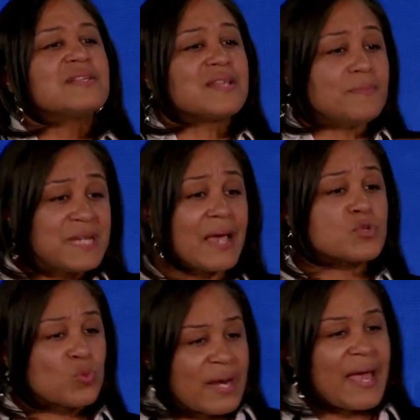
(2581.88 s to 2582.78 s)

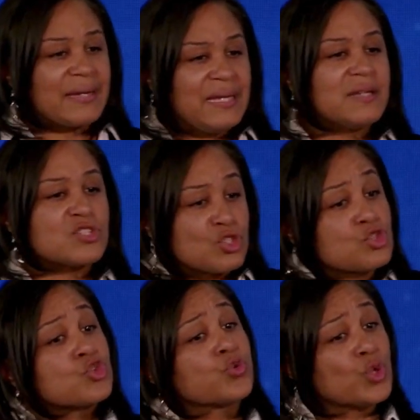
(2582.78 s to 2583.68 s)
Sometimes what I need is the
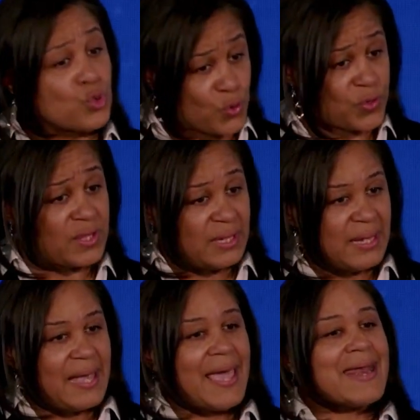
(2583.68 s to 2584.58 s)
truth.
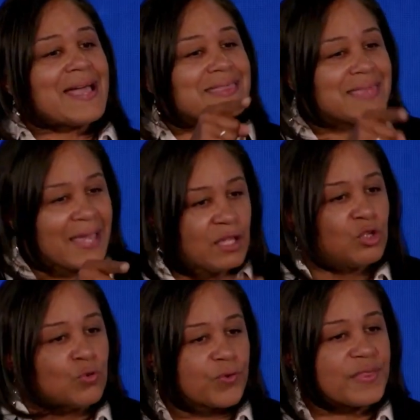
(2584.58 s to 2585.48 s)
And I thank
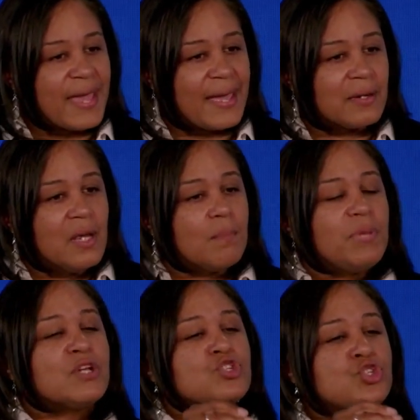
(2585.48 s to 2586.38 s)
you for that
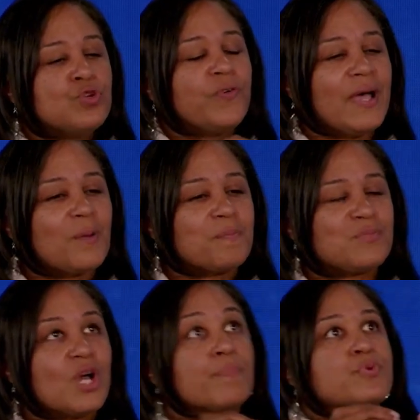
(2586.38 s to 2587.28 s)
because you've
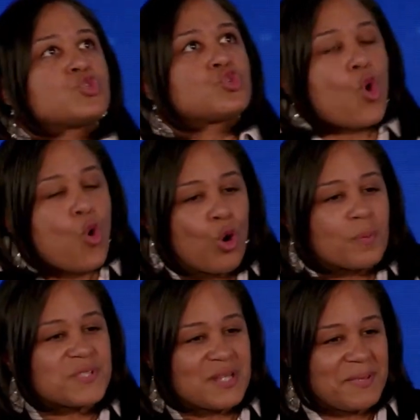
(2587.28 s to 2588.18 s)
helped
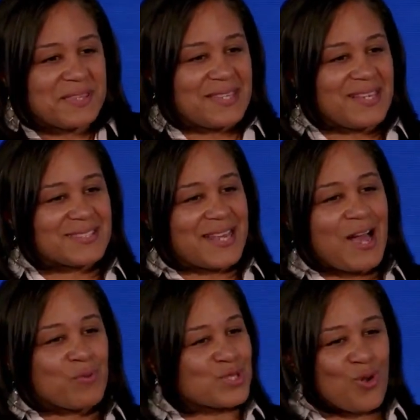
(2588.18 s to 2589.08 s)
absorb some of the things that
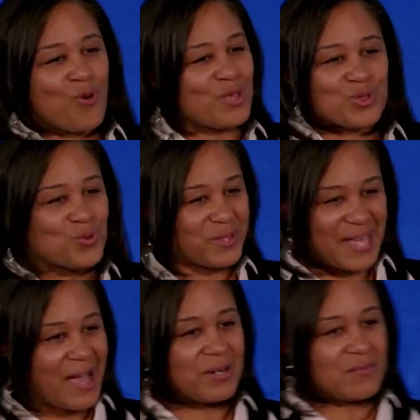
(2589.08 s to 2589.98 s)
I was going through
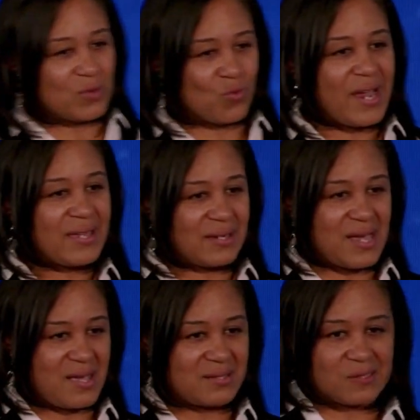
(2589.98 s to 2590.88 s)
without even
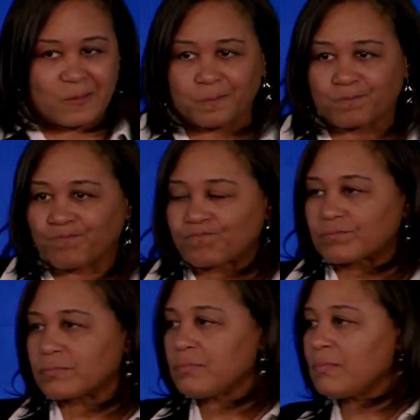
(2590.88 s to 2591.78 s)
recognizing it.
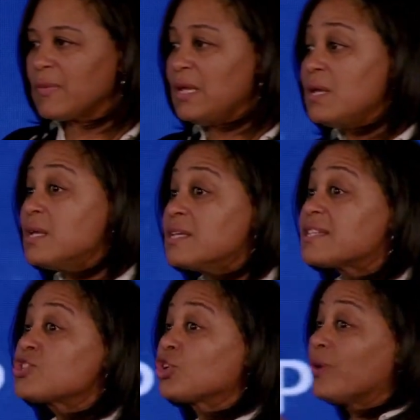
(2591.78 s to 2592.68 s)

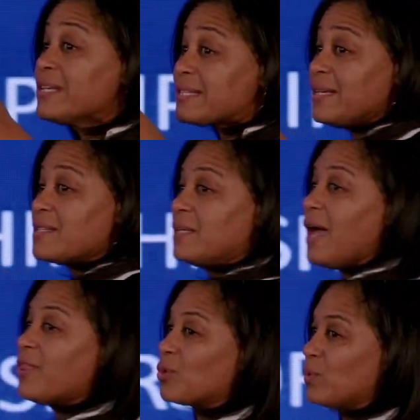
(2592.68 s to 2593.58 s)
Sister Christy is
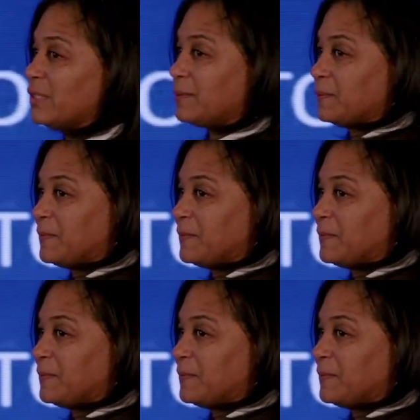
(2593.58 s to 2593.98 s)
another one.